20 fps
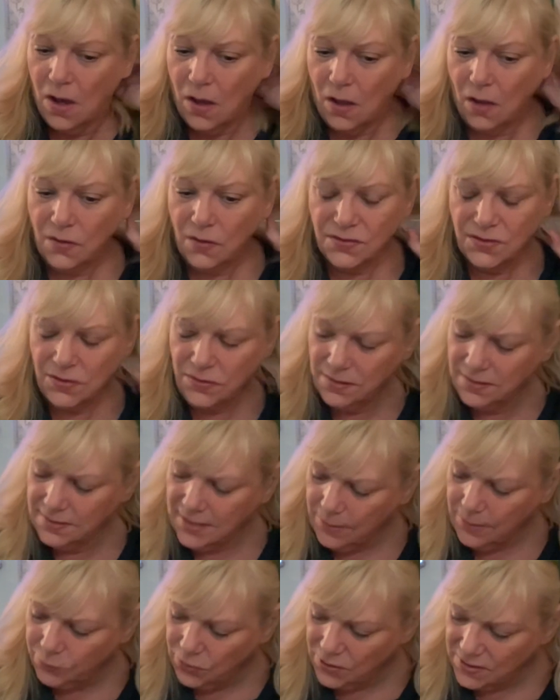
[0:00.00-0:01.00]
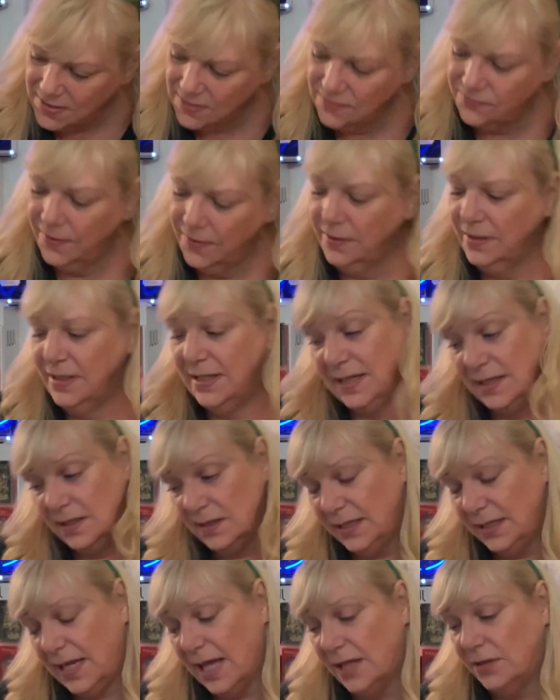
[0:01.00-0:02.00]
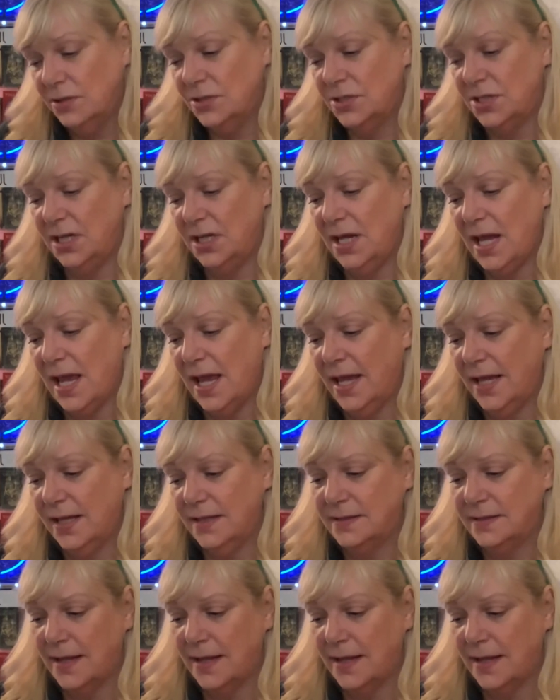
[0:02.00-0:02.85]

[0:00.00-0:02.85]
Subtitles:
Also, the Temperance is very healing energy and